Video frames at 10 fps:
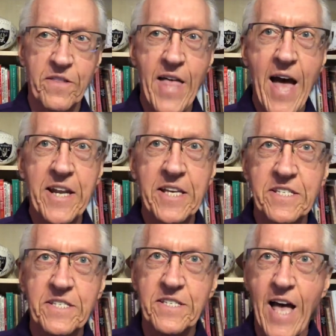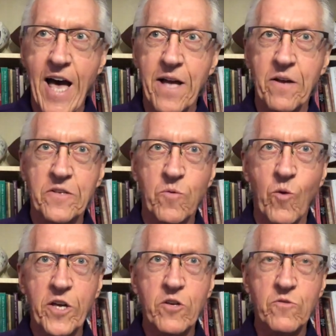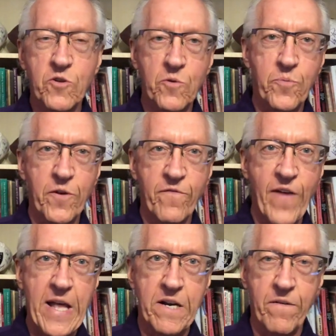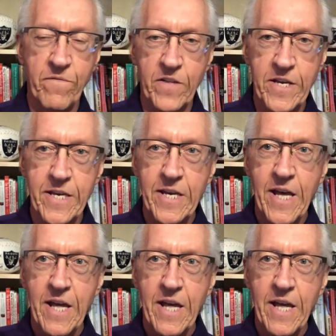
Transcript: and that is, is that it's what you do preventatively